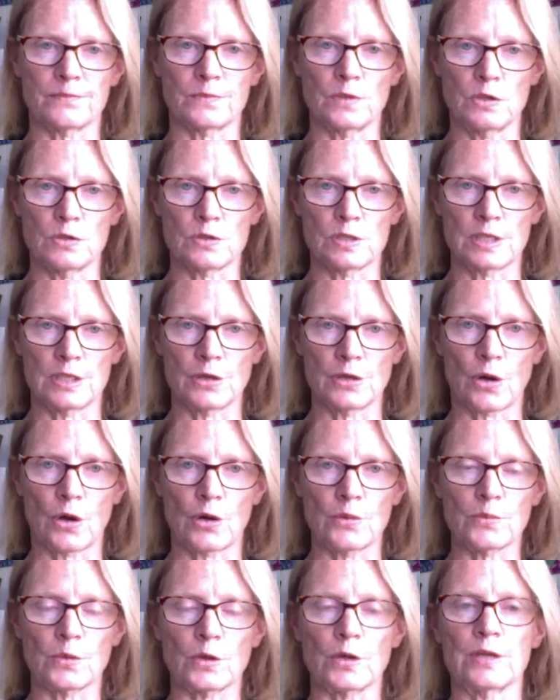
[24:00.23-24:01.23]
using your
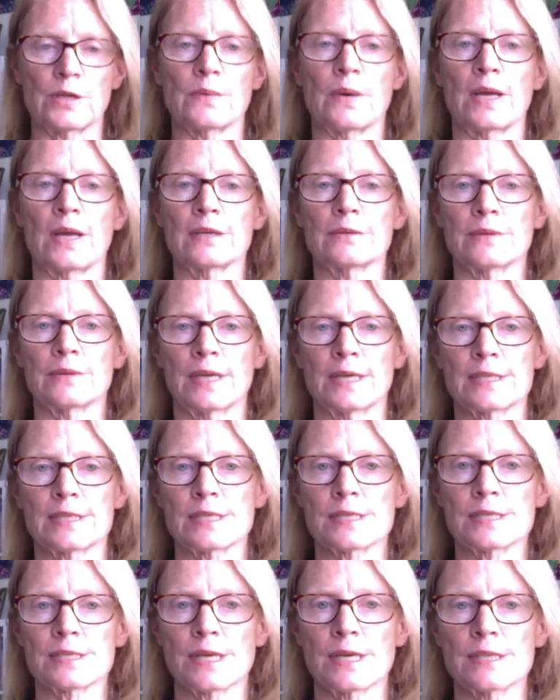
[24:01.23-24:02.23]
own body weight
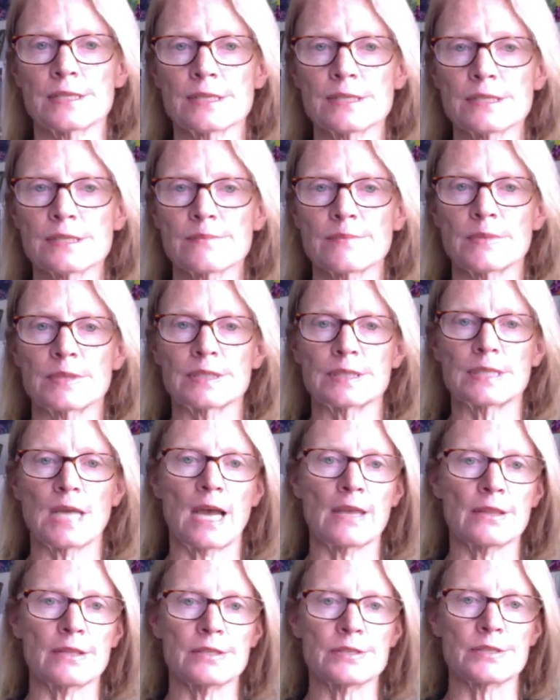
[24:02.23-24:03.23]
exercises, but
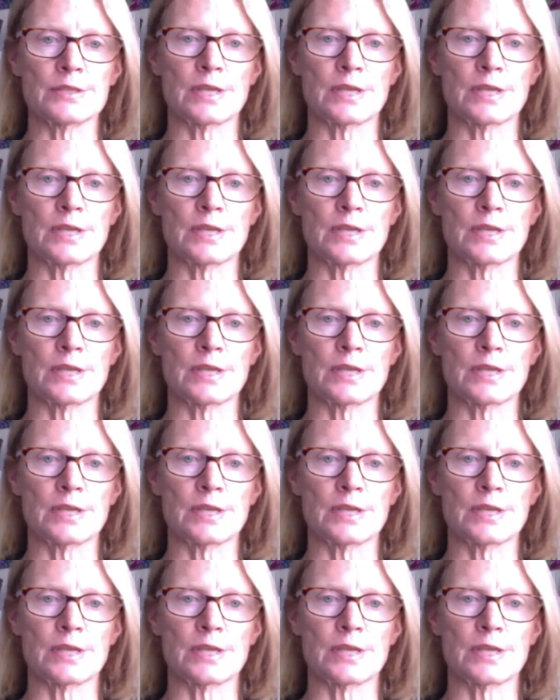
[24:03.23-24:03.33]
others